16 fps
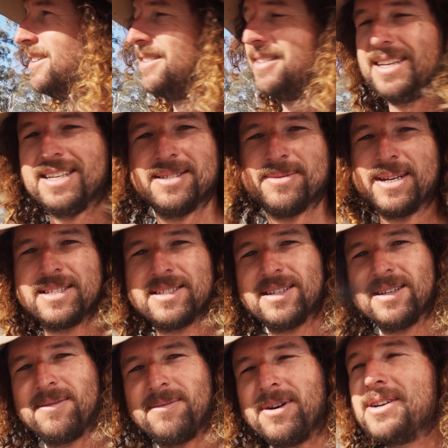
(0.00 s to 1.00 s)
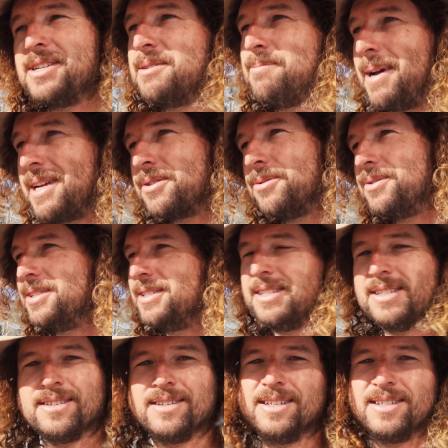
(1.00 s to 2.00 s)
these ones are very special to
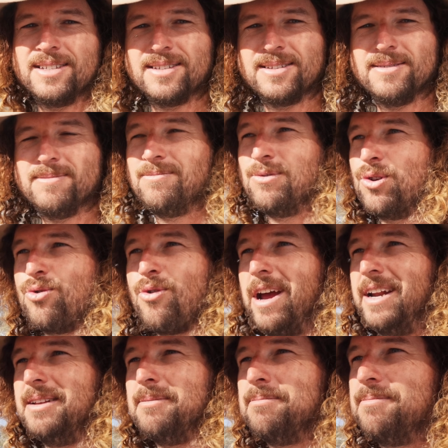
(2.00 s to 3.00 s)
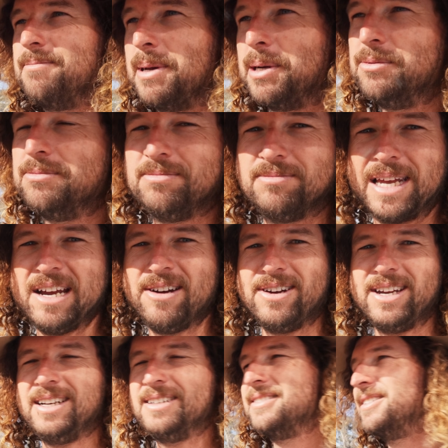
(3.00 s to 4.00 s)
just this granite belt area.